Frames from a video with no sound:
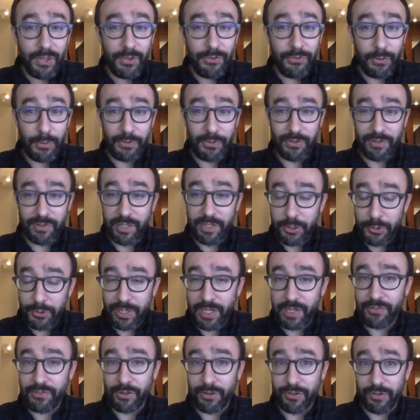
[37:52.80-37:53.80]
so it's a little
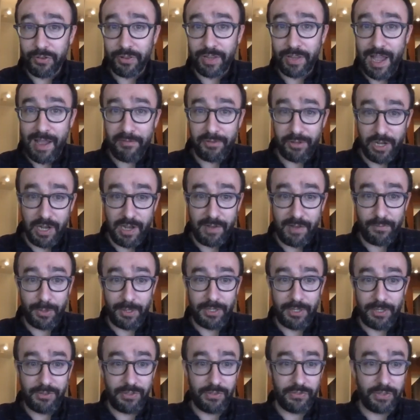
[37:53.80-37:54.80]
easier to laugh it off
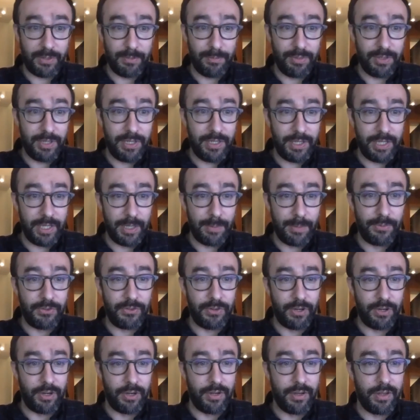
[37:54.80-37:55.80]
when it's just completely
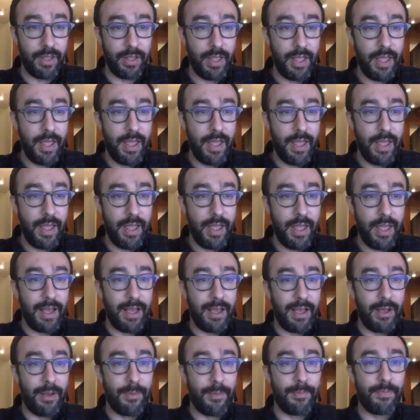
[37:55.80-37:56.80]
absurd.
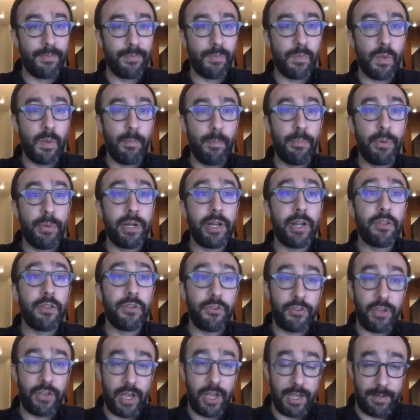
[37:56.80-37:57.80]
Um, but
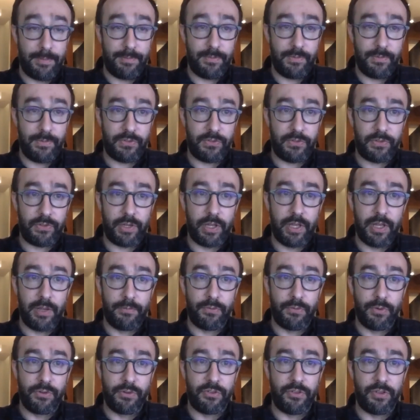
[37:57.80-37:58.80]
other times,
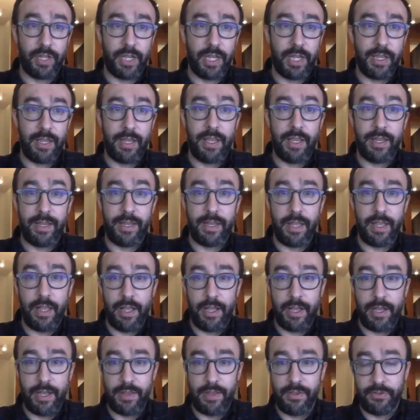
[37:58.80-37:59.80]
unfortunately, and,
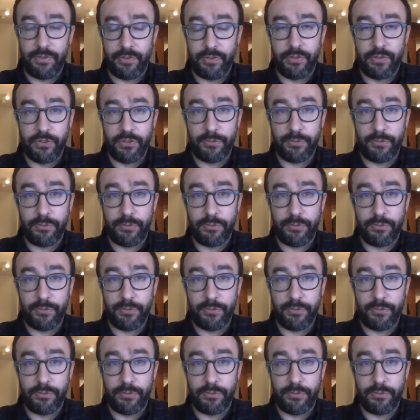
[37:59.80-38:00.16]
uh, this is